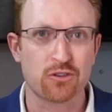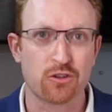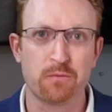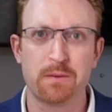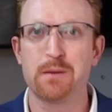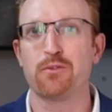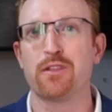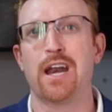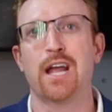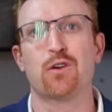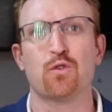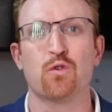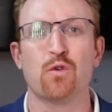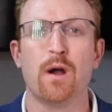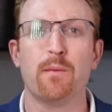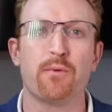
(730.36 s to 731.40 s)
or the people that I
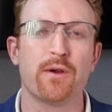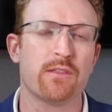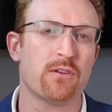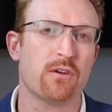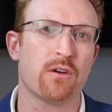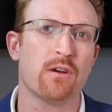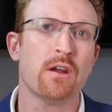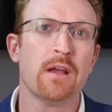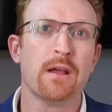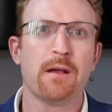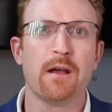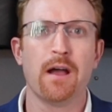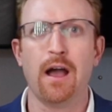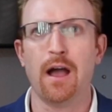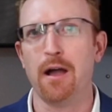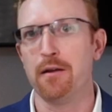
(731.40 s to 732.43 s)
grew up with, or
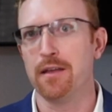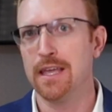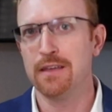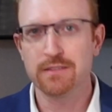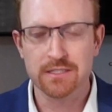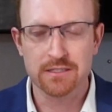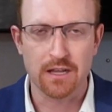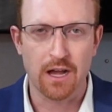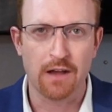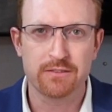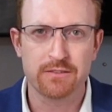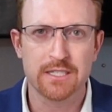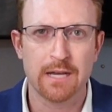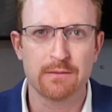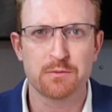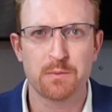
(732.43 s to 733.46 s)
even
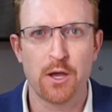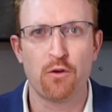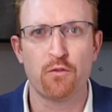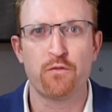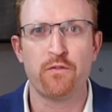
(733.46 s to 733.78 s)
oftentimes my own